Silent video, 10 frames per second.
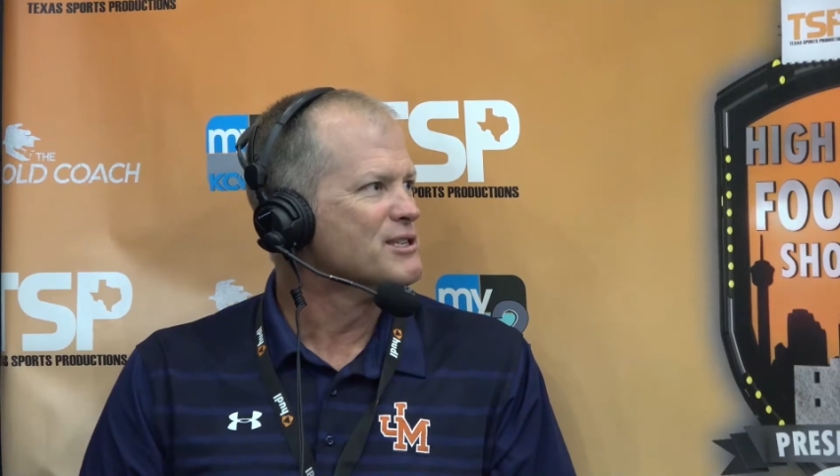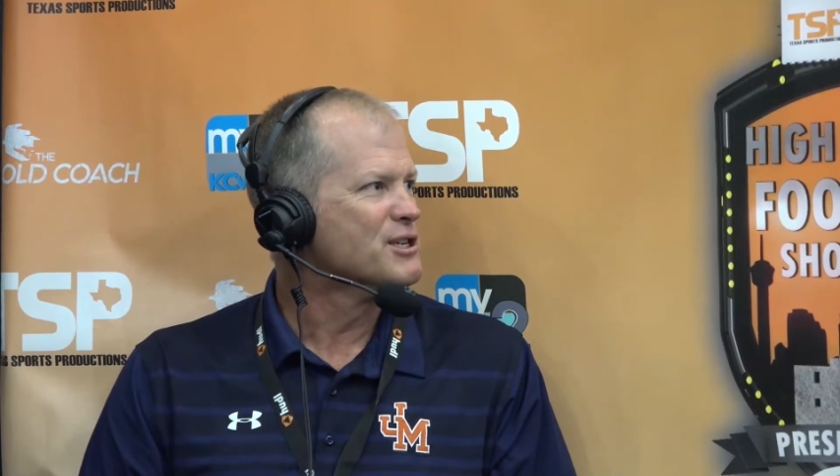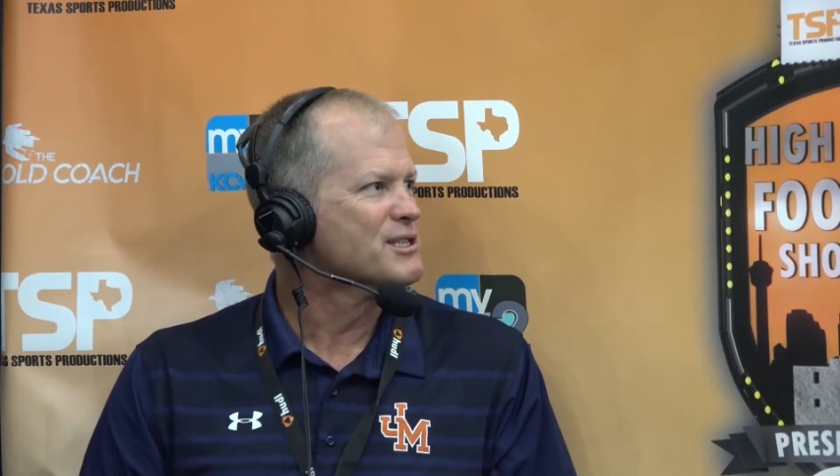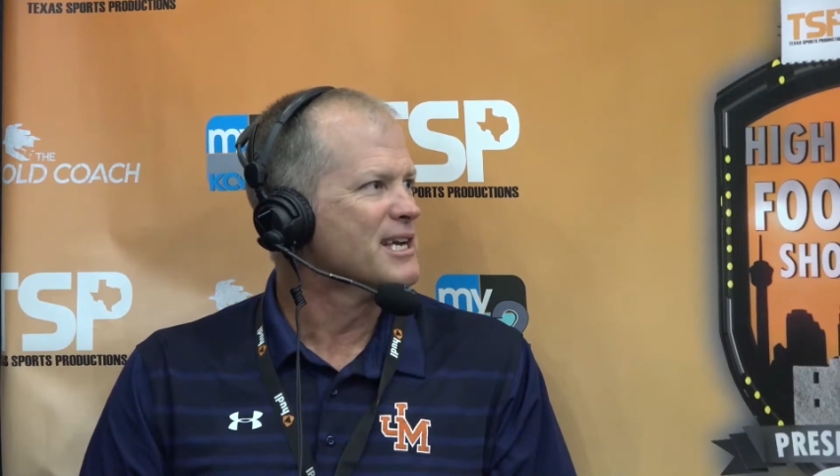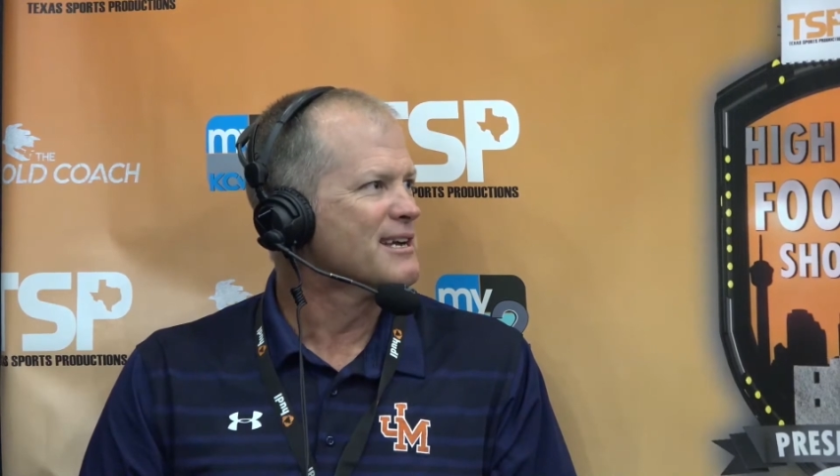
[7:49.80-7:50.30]

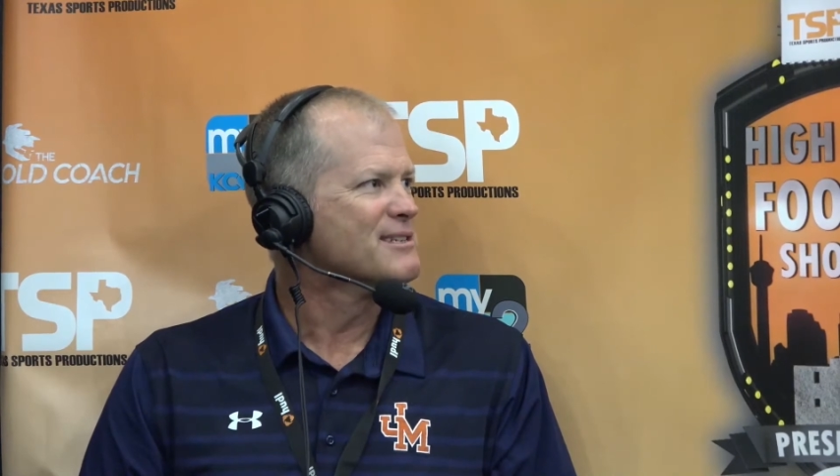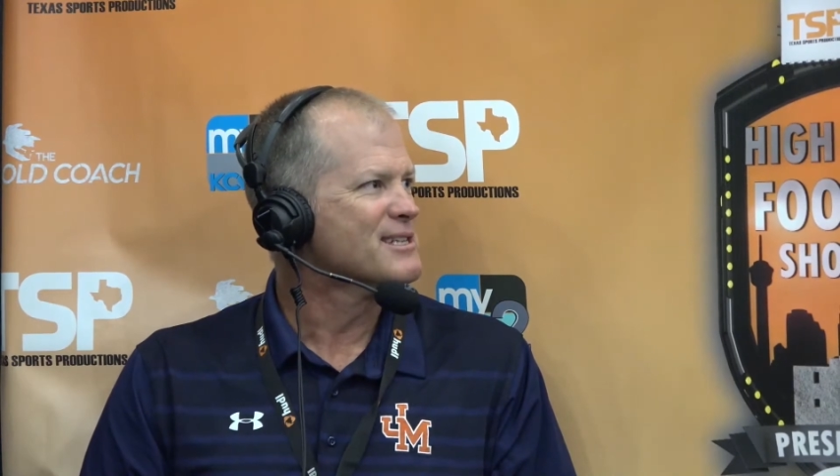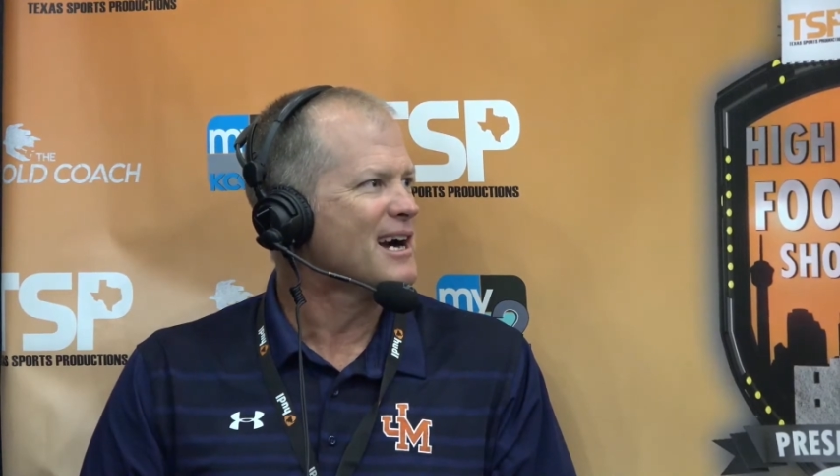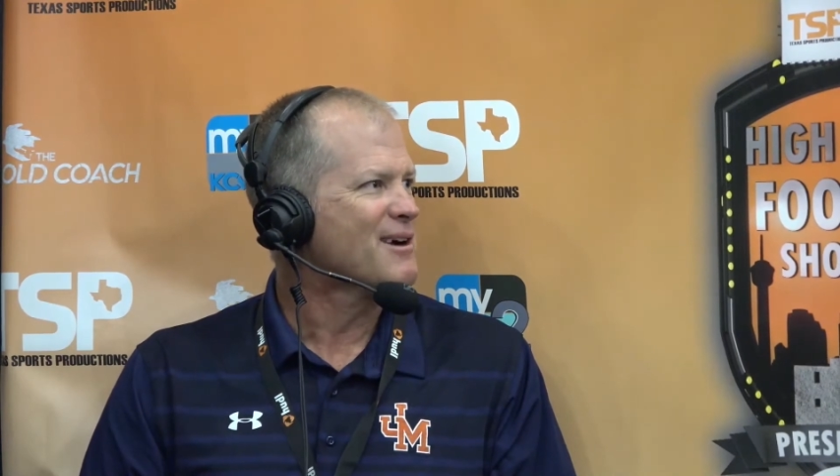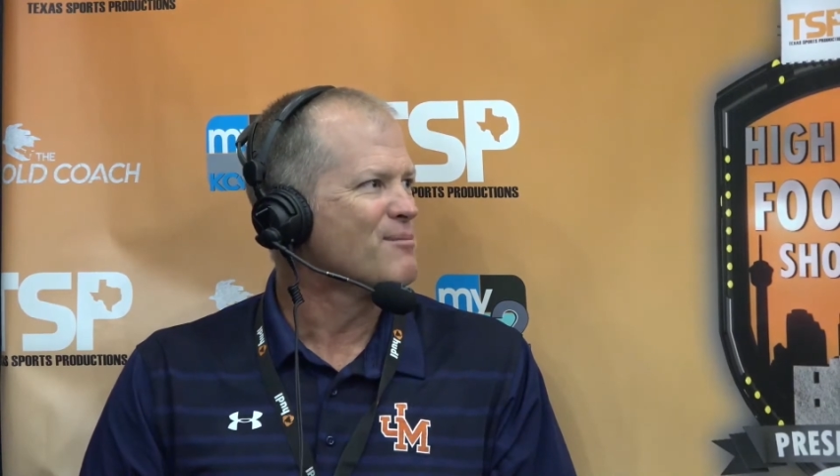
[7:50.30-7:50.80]
just kicking a
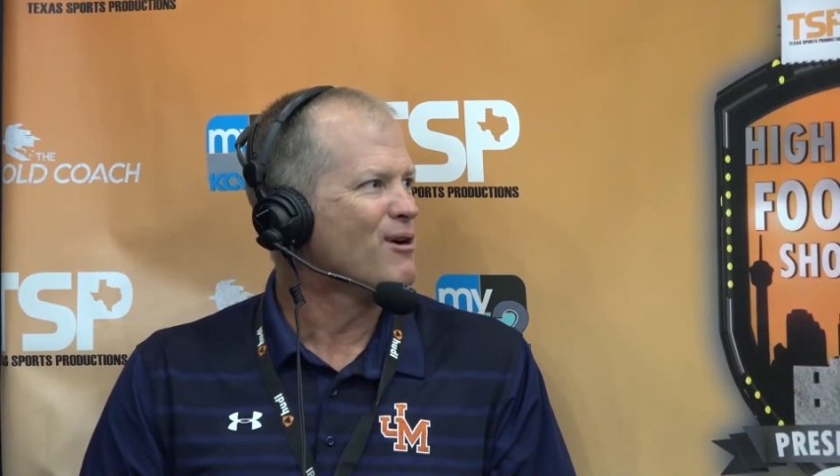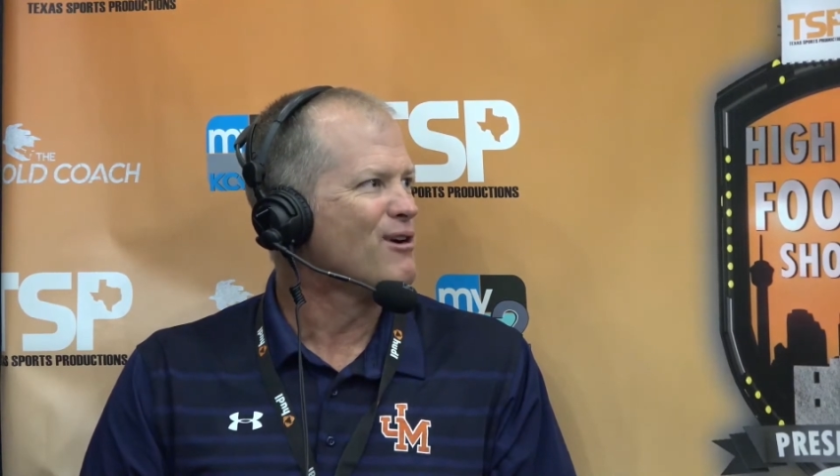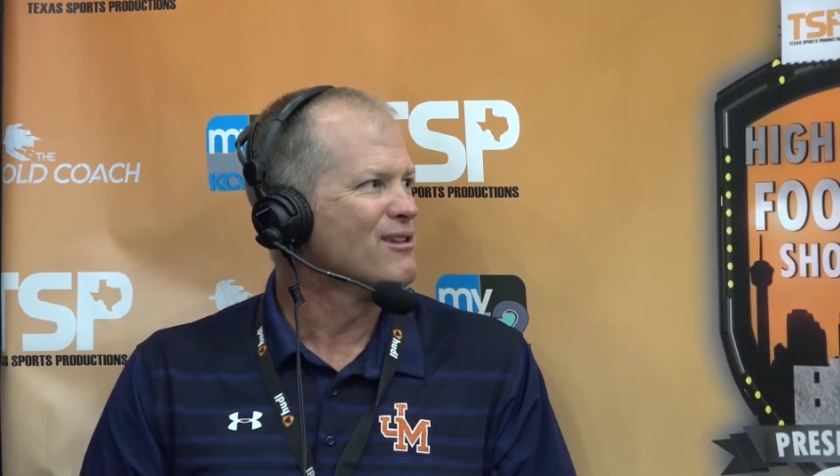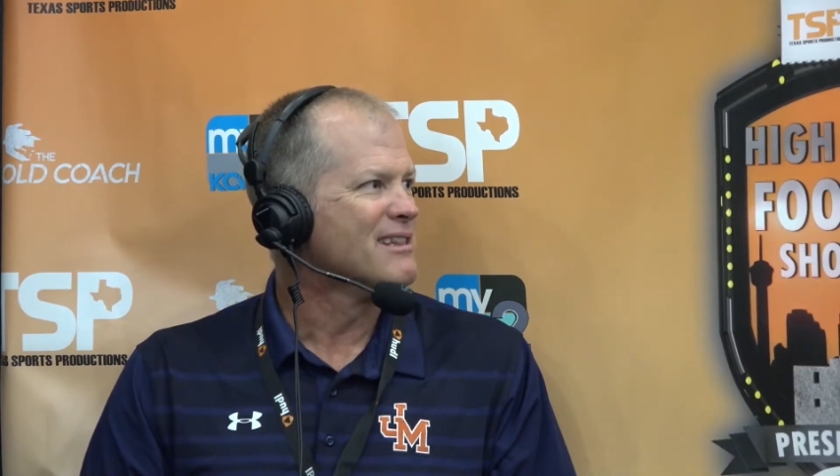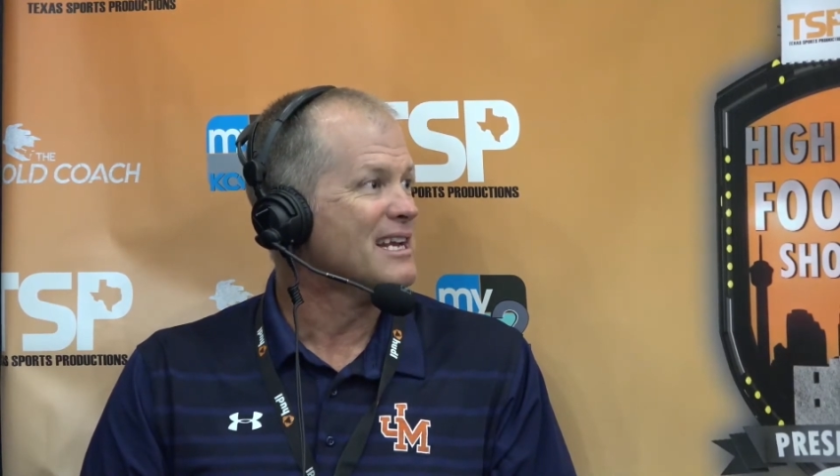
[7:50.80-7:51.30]
soccer
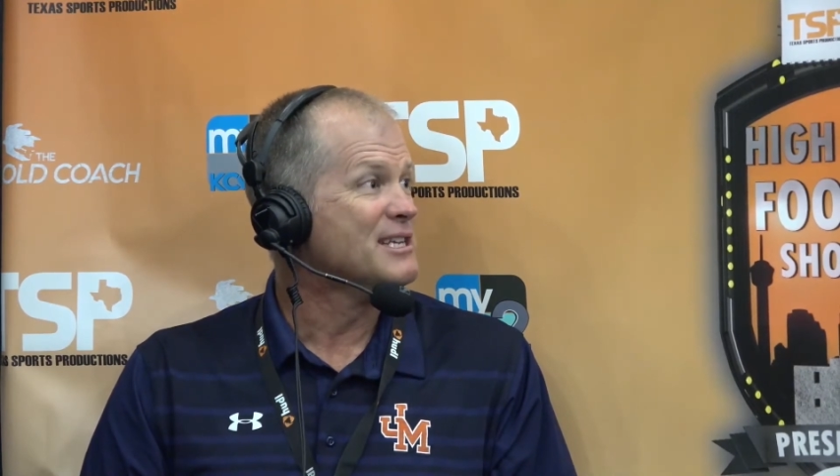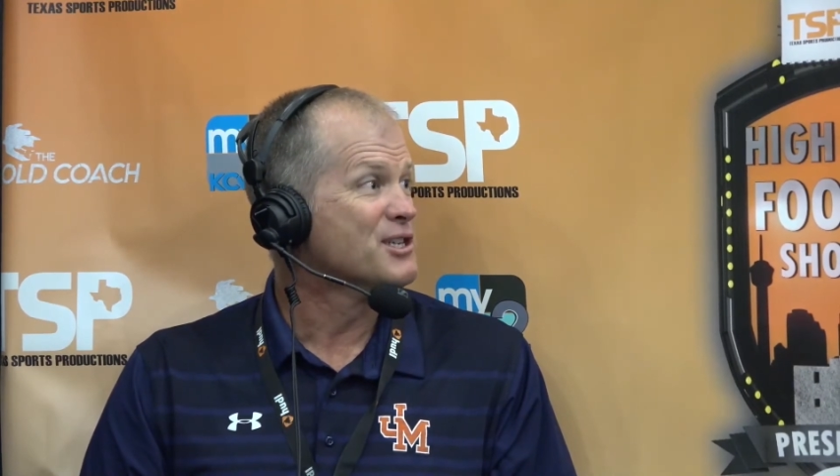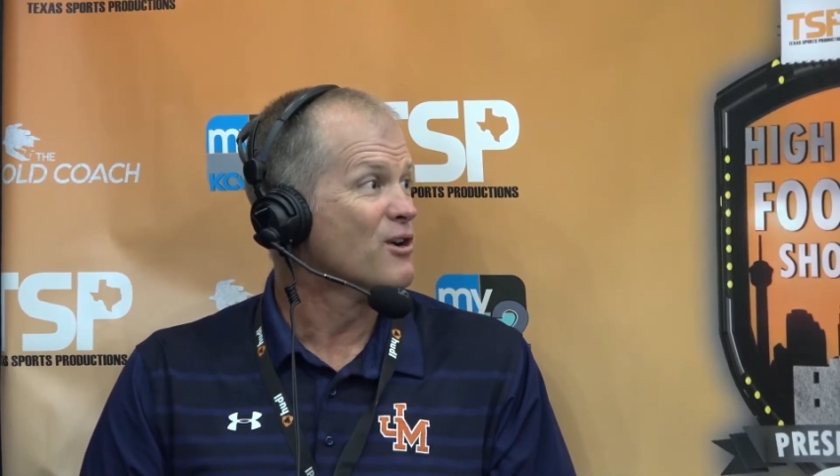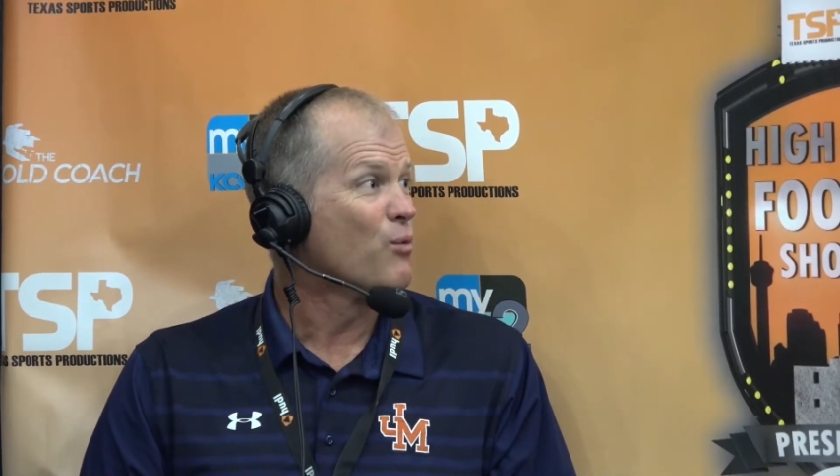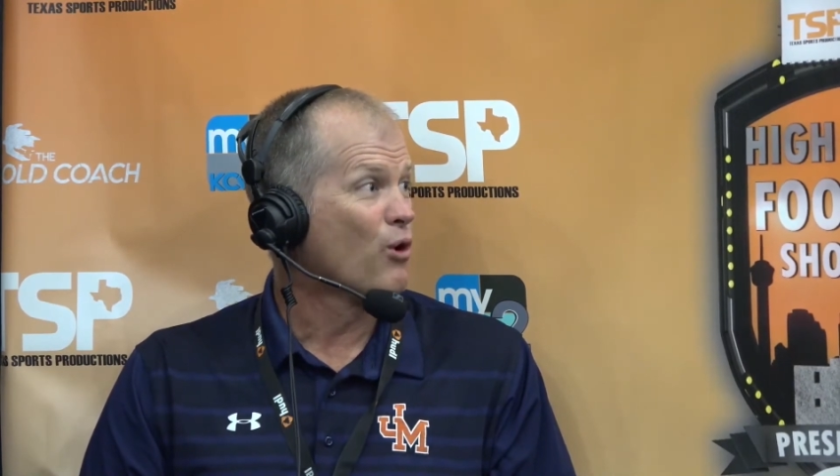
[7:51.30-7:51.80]
ball and that he's
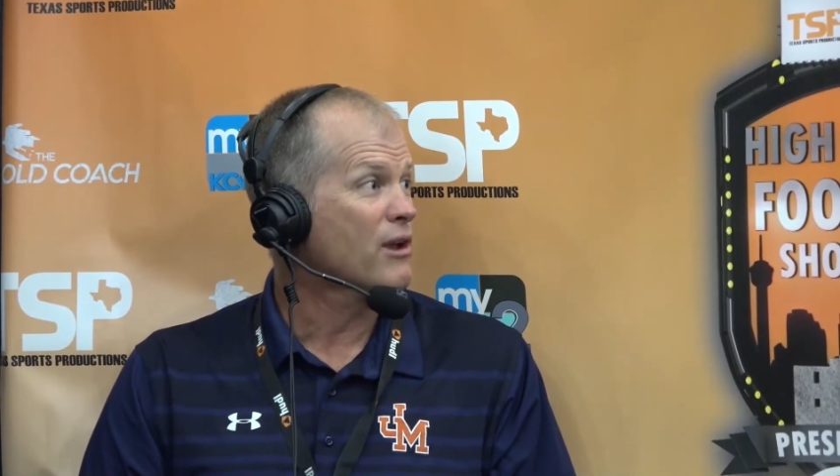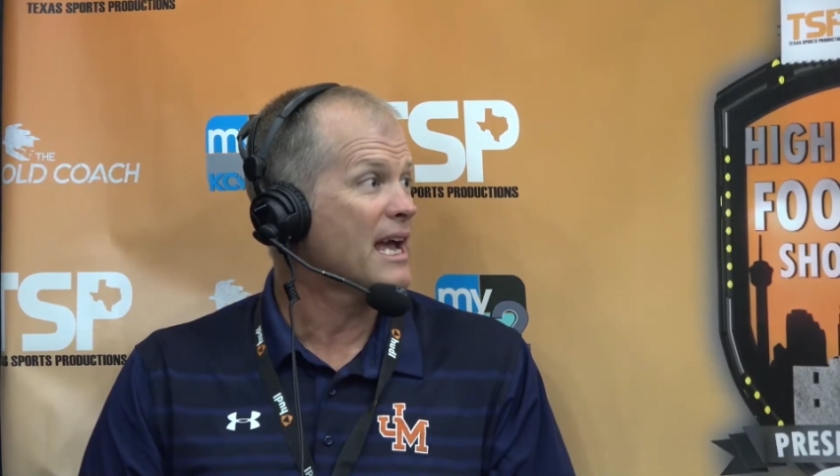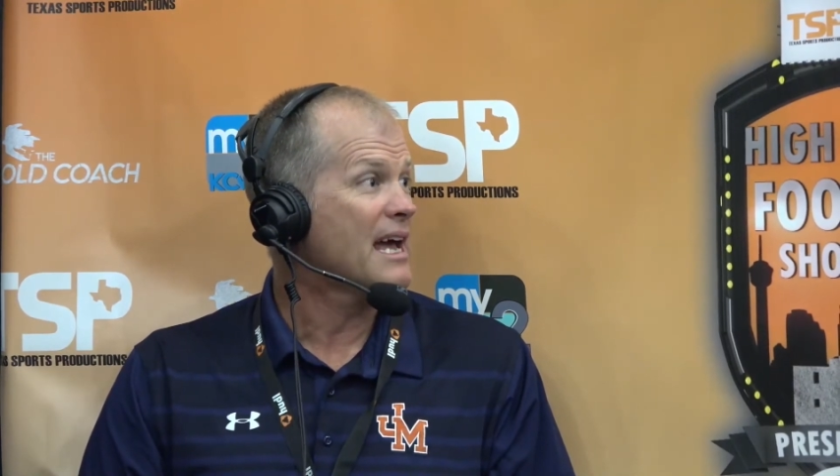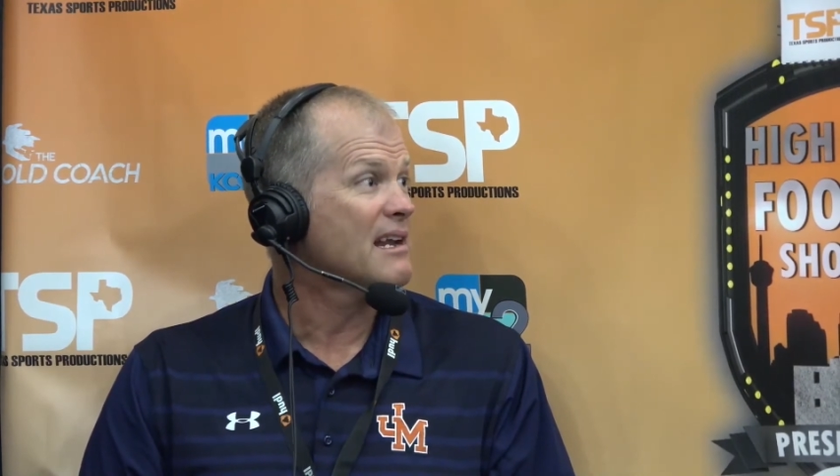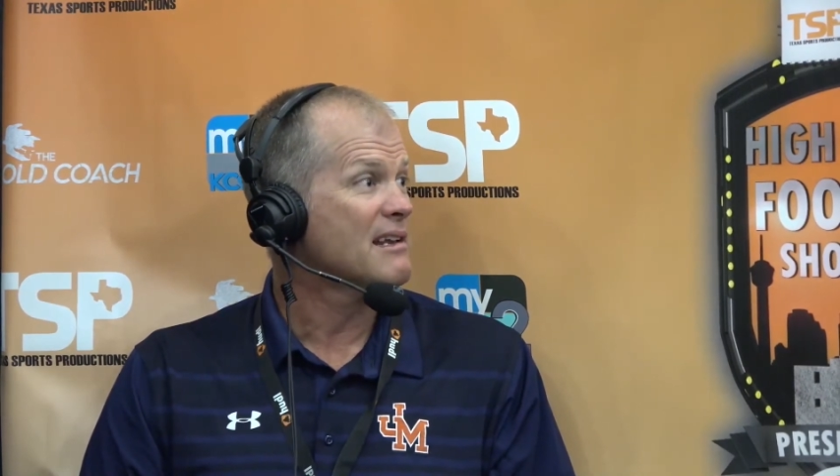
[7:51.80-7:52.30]
going to work
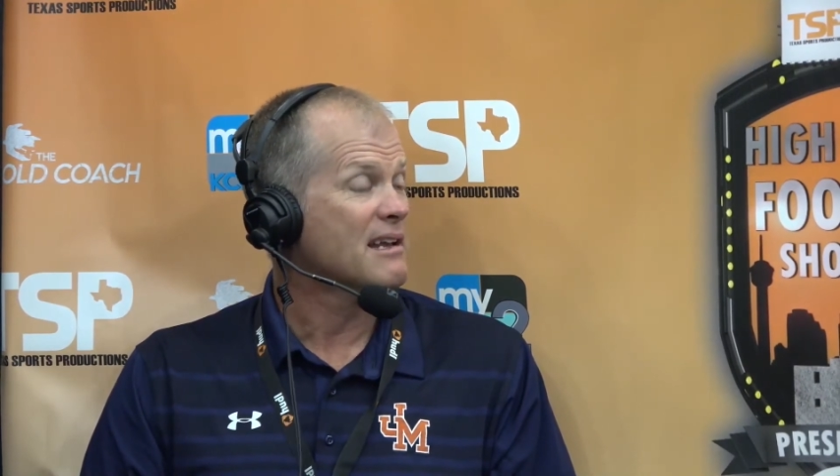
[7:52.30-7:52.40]
at it.